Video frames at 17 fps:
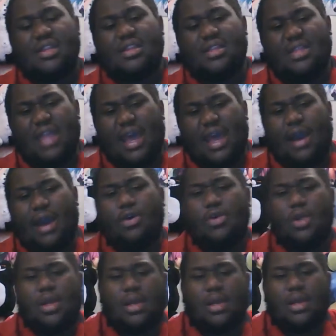Now,
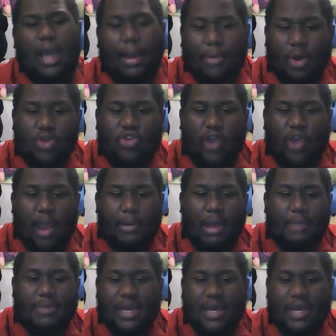I'm going to try
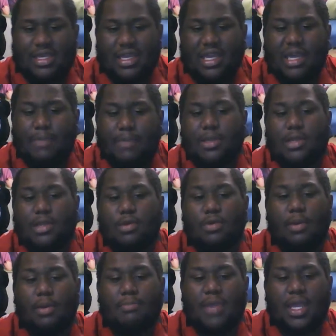my best to keep it
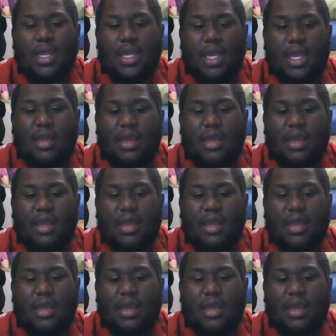to a minute.